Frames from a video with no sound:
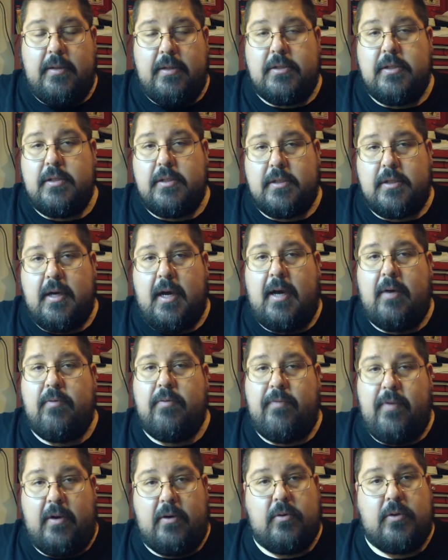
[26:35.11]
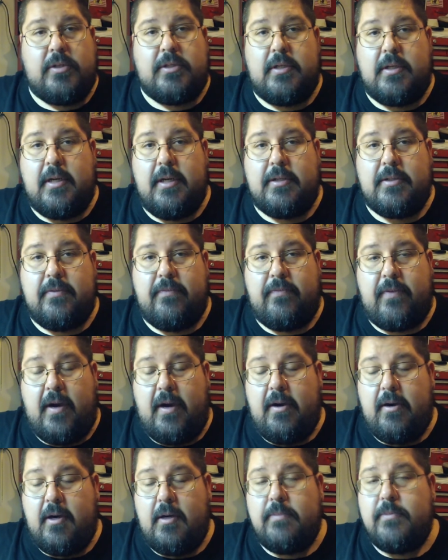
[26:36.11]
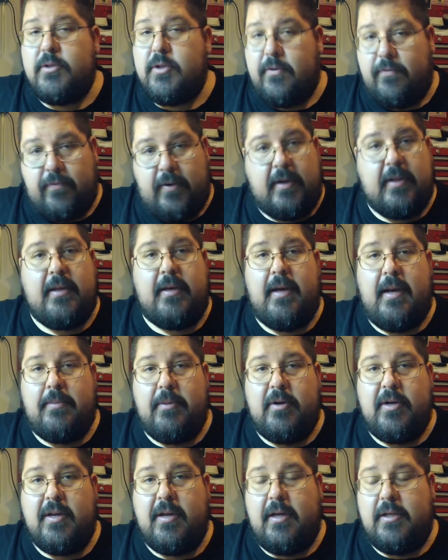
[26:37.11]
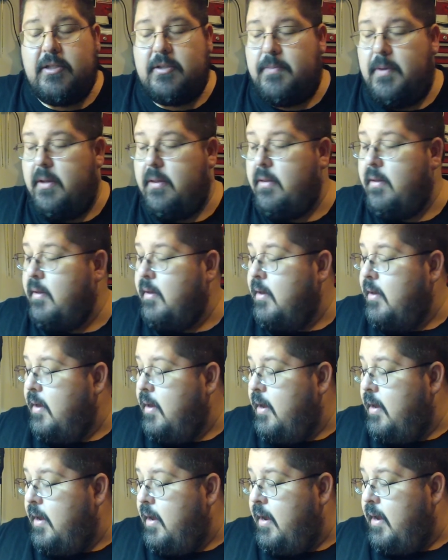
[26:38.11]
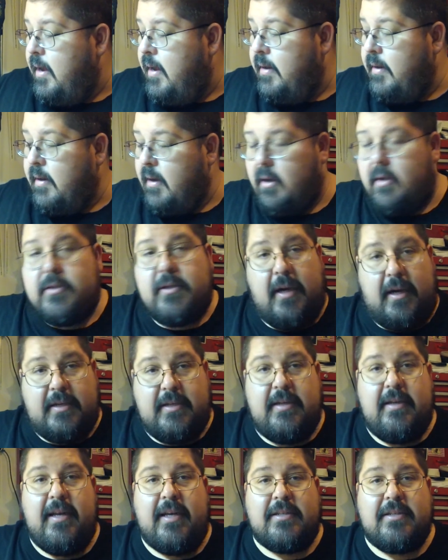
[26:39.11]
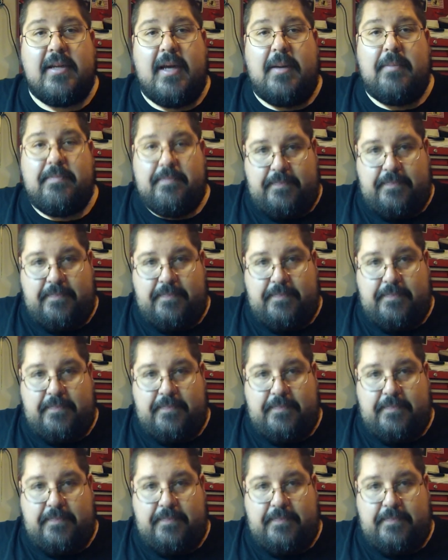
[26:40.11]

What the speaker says: This is Scott with Dorsten Custom Firearms, your friendly neighborhood gunsmith, and I'll talk to you next time.